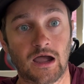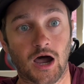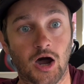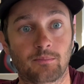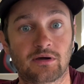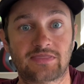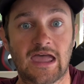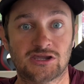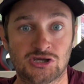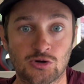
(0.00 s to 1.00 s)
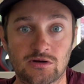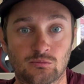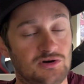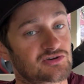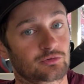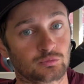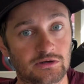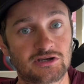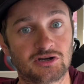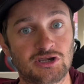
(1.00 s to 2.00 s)
but that unit, which is a
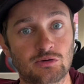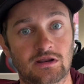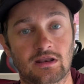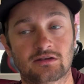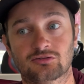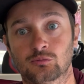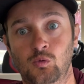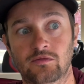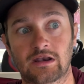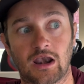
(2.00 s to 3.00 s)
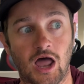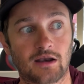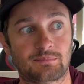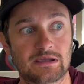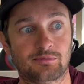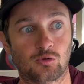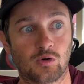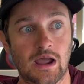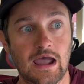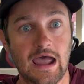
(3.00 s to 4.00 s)
really good unit, and it's the one that a lot of
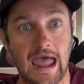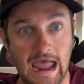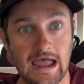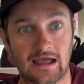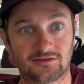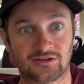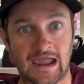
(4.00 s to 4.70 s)
people has,